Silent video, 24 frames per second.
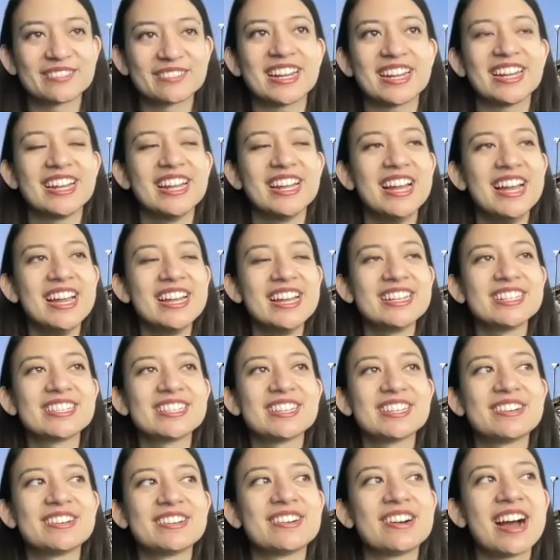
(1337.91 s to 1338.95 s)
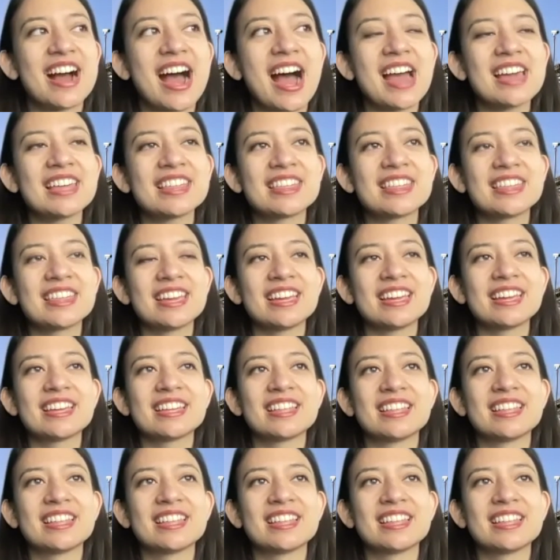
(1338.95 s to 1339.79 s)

right? So I think,